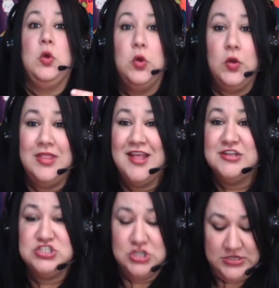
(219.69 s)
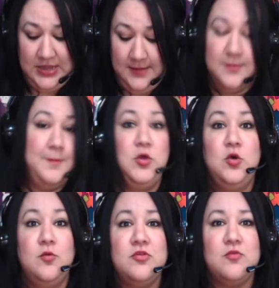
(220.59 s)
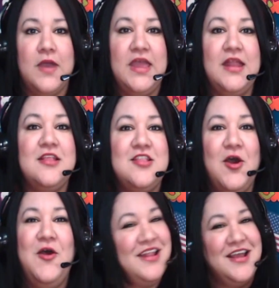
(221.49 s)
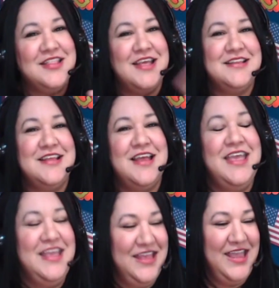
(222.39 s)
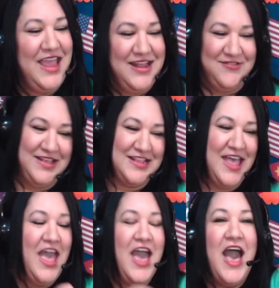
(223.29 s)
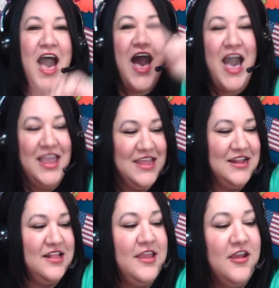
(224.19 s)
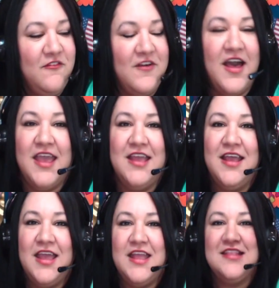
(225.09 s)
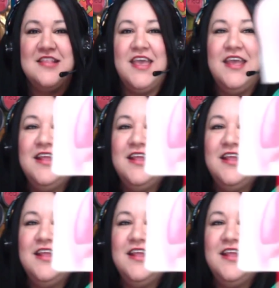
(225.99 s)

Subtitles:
and that just looks like boobs, right? So that anyways, I can clarify and say